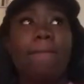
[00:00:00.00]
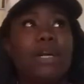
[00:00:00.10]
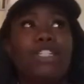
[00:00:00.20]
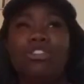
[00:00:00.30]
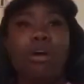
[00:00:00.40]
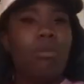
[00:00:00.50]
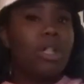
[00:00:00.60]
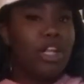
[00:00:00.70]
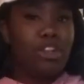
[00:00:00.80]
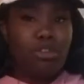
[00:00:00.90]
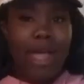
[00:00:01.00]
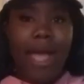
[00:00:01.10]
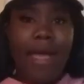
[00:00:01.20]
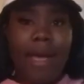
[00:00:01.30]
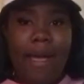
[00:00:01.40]
But you don't want to do
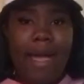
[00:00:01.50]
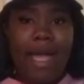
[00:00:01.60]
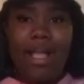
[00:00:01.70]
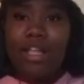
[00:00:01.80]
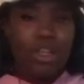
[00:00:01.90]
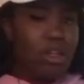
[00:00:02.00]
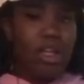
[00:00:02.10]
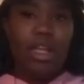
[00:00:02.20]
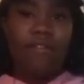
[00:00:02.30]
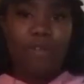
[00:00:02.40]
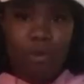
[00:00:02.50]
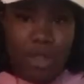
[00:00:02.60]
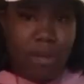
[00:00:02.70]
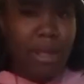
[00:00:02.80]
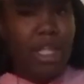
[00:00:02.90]
that. And even
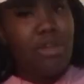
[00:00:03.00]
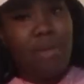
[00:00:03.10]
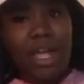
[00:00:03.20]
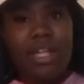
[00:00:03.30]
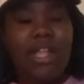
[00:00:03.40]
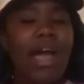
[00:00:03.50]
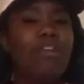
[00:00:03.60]
with the money you making now,